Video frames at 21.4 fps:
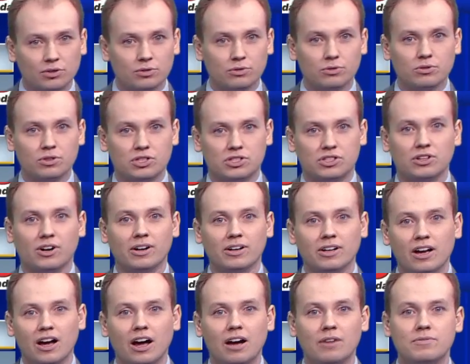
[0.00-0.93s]
through the start
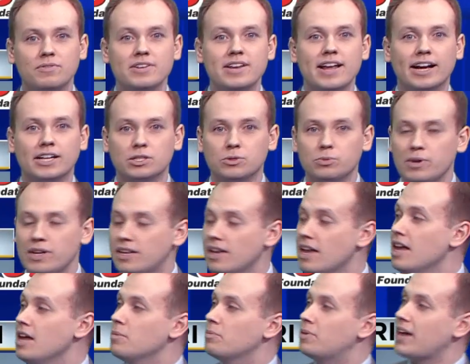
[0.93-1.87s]
of next week.
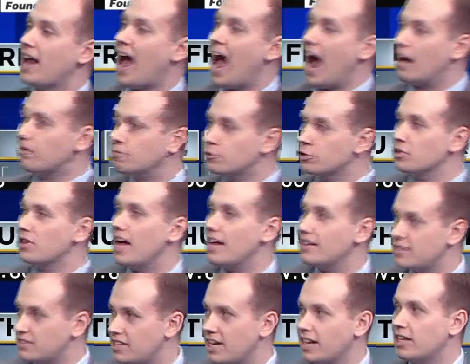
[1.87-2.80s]
But after
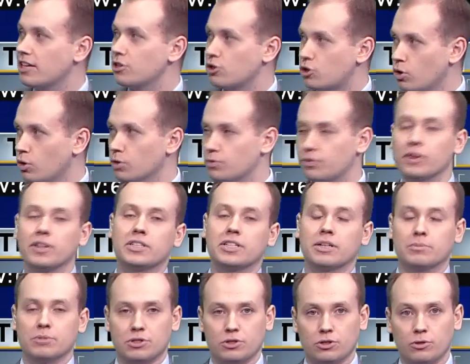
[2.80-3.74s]
that second cold front
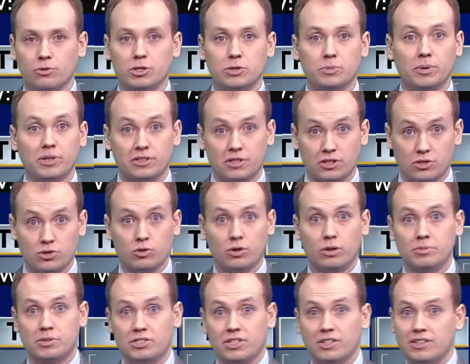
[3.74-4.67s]
comes through, which brings us
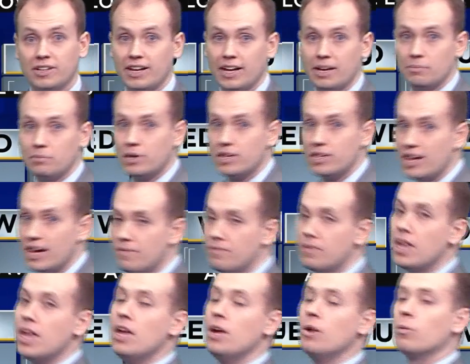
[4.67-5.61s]
storms Sunday and Monday,
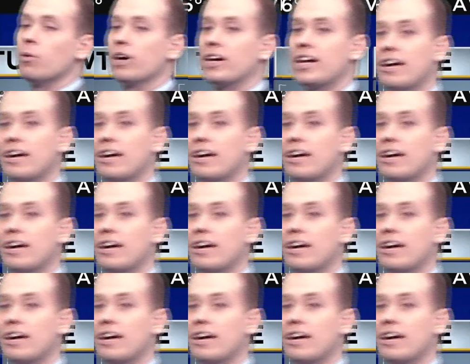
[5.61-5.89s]
we're going